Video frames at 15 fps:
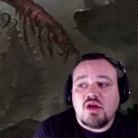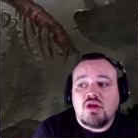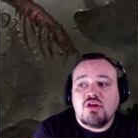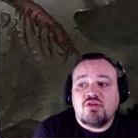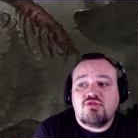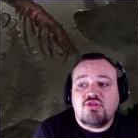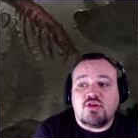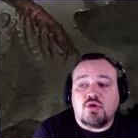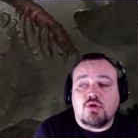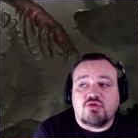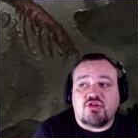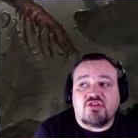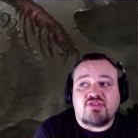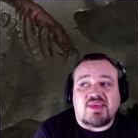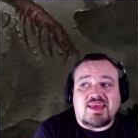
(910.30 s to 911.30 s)

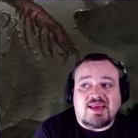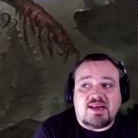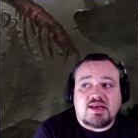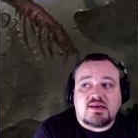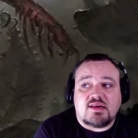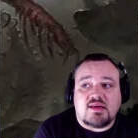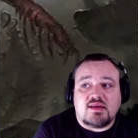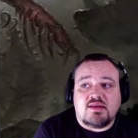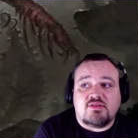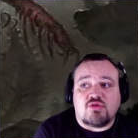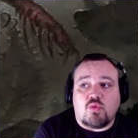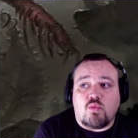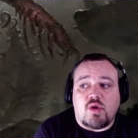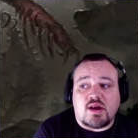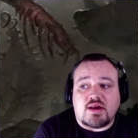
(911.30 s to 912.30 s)
Sheoldred's Edict is
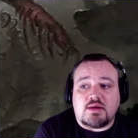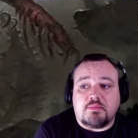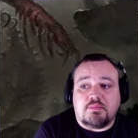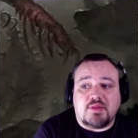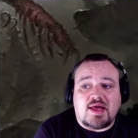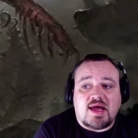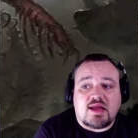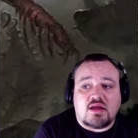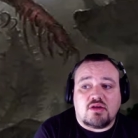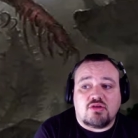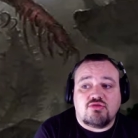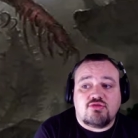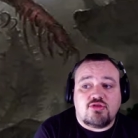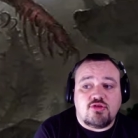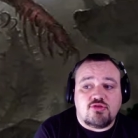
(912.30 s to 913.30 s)
1 and a black.
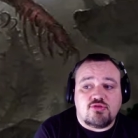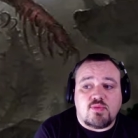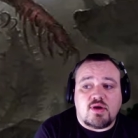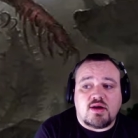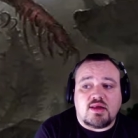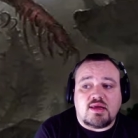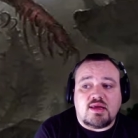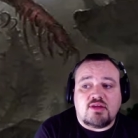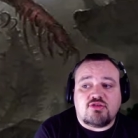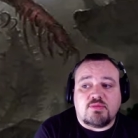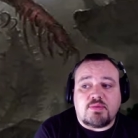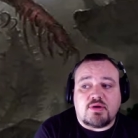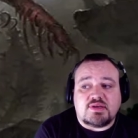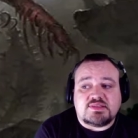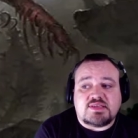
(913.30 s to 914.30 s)
Choose one. Each
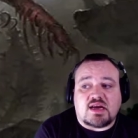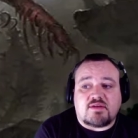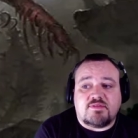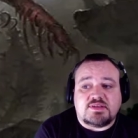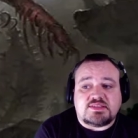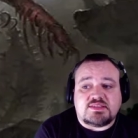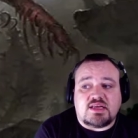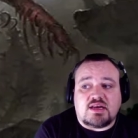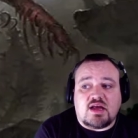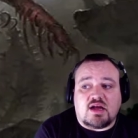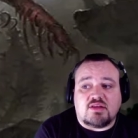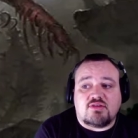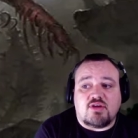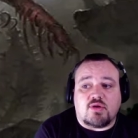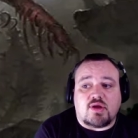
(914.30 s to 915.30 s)
opponent sacrifices a
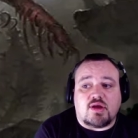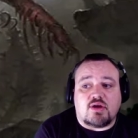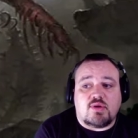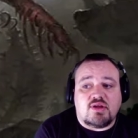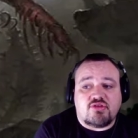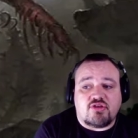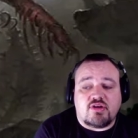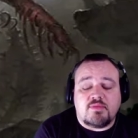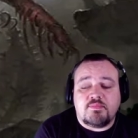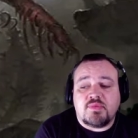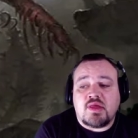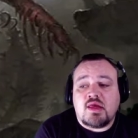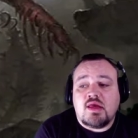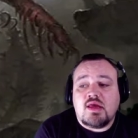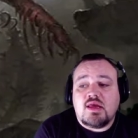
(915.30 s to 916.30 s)
non-token creature.
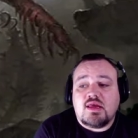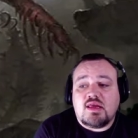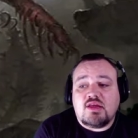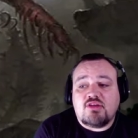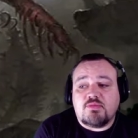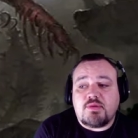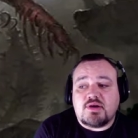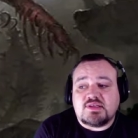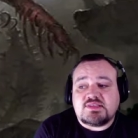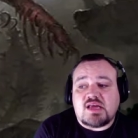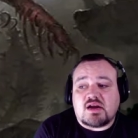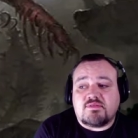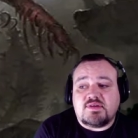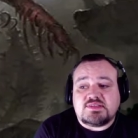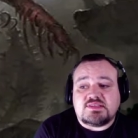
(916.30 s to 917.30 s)
Each opponent
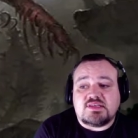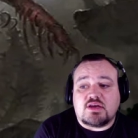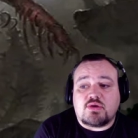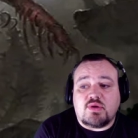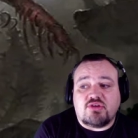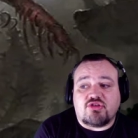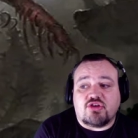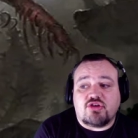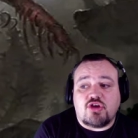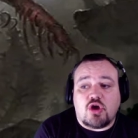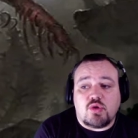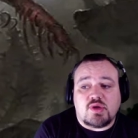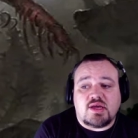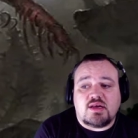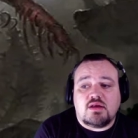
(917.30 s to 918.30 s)
sacrifices a creature
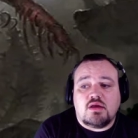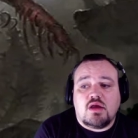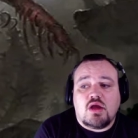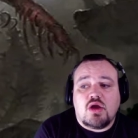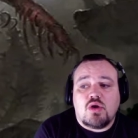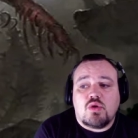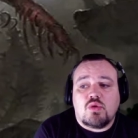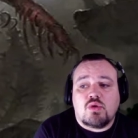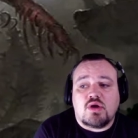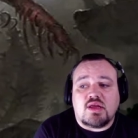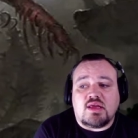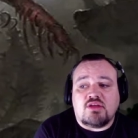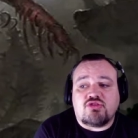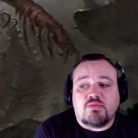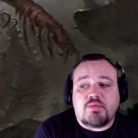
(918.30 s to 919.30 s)
token, or
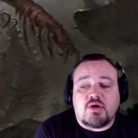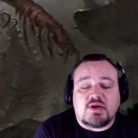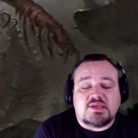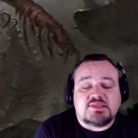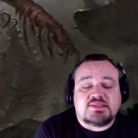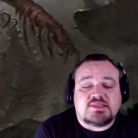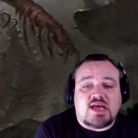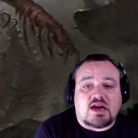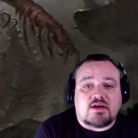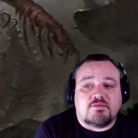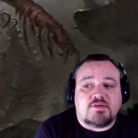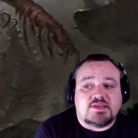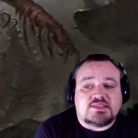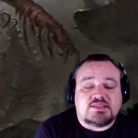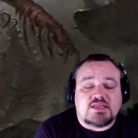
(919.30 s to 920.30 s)
each opponent
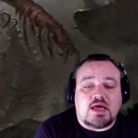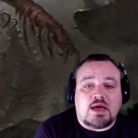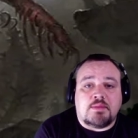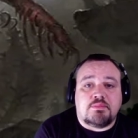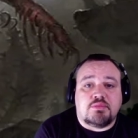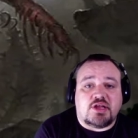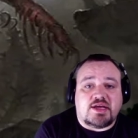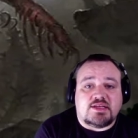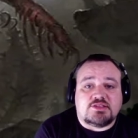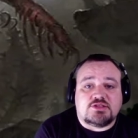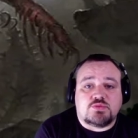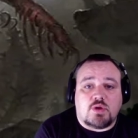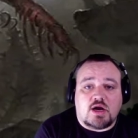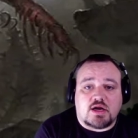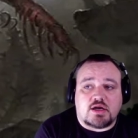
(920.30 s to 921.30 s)
sacrifices a
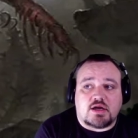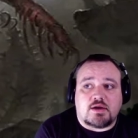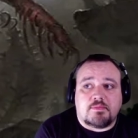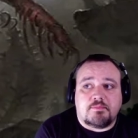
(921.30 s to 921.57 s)
planeswalker.